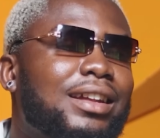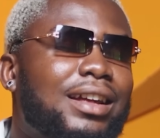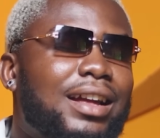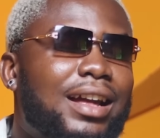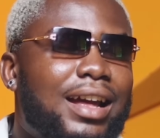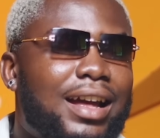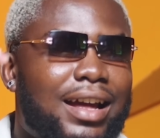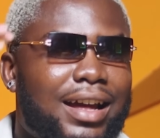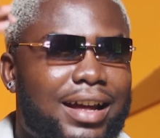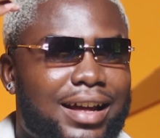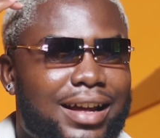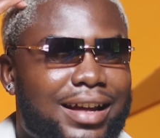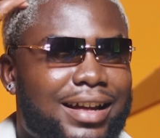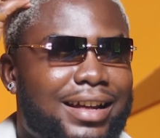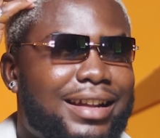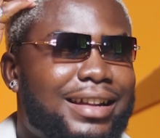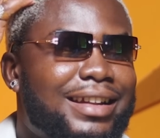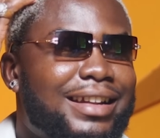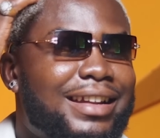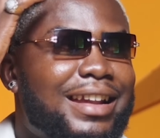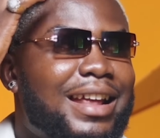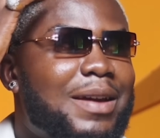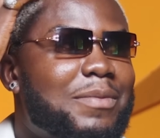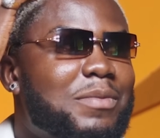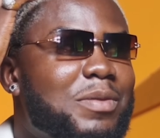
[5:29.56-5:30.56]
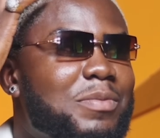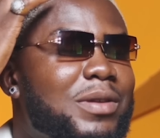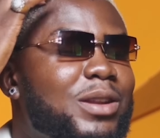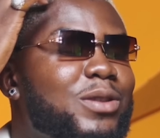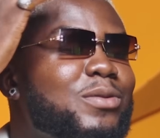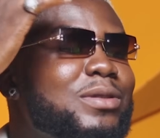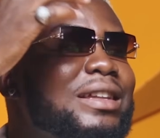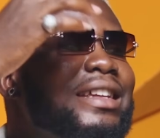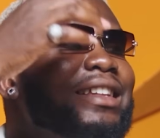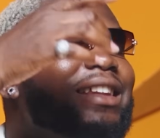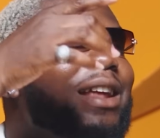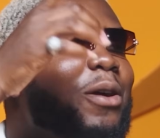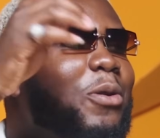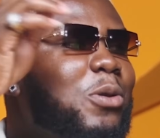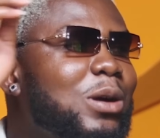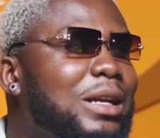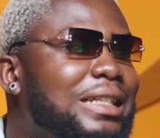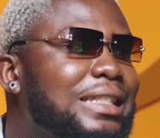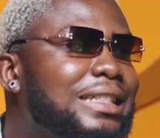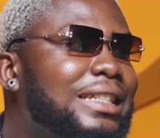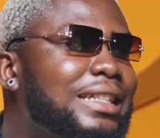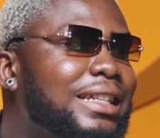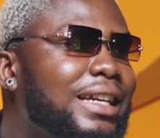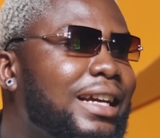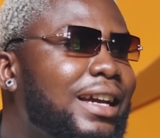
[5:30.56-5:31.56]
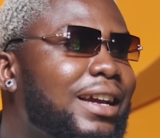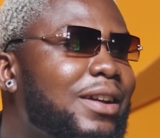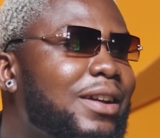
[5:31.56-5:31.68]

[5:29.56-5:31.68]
There be within a quadri,